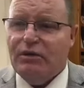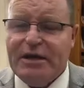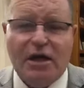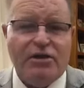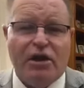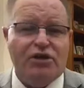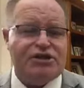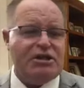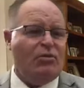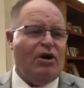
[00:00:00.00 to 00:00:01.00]
We don't know.
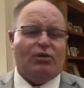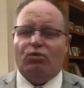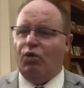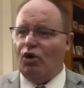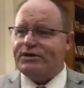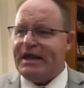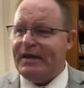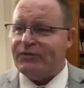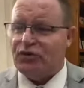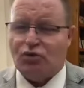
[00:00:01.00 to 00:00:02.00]
She might have walked
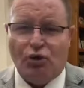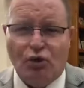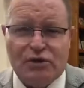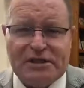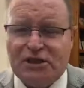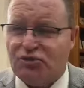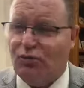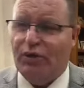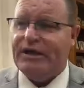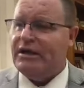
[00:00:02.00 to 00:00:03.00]
out the doors each
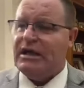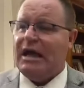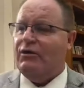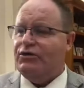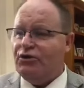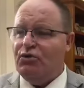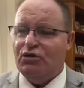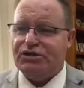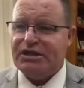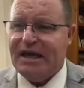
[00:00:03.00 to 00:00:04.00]
morning to go and do
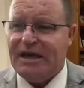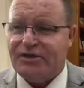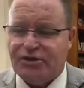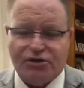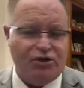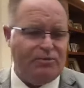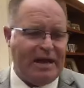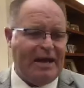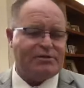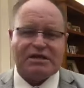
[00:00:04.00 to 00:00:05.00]
what she had to do,
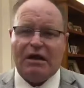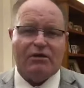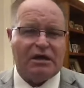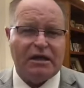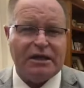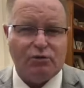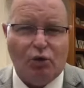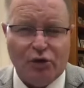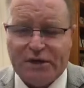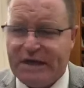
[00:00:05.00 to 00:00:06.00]
perhaps go and collect
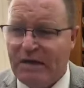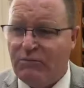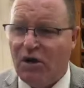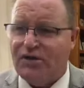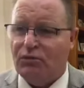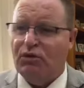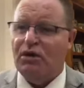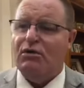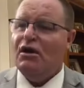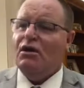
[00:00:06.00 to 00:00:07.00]
water down by the
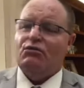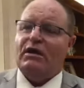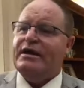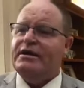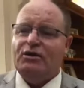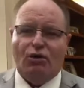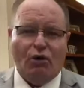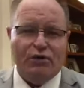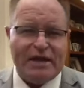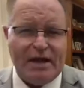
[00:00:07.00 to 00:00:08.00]
well, run into
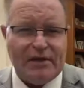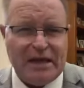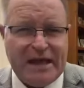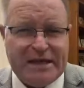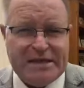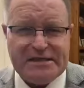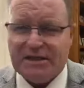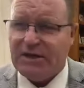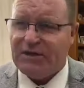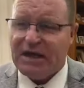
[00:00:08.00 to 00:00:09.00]
all the other
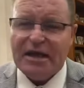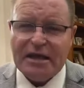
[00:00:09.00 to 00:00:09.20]
ladies that are